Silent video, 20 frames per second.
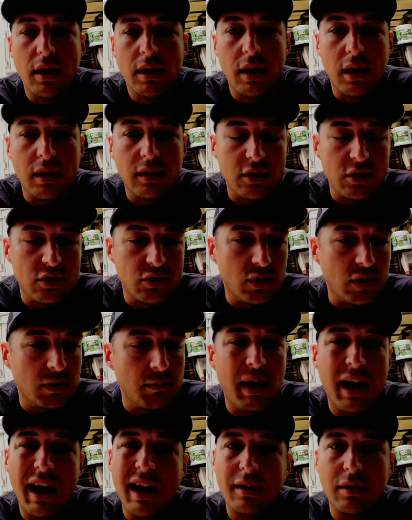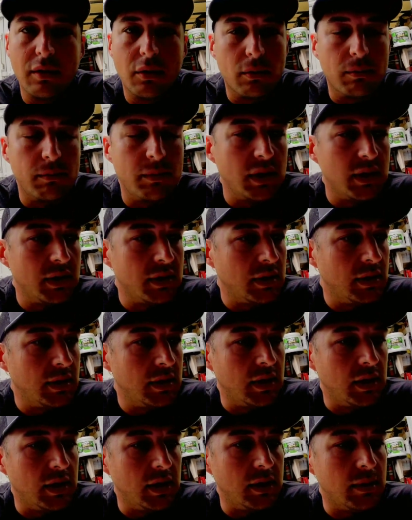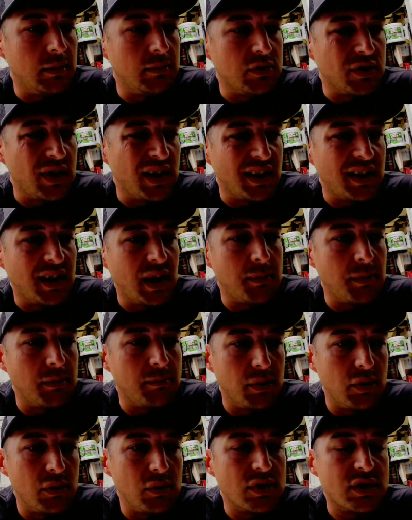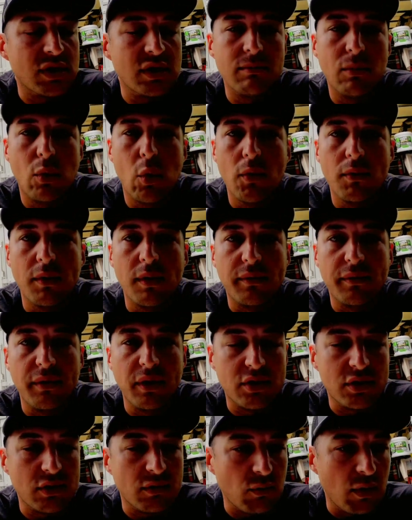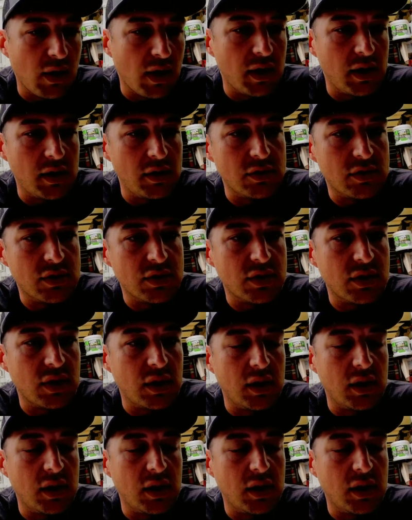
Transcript: cut this truck back a little bit, try to keep the boost in more of an efficient range.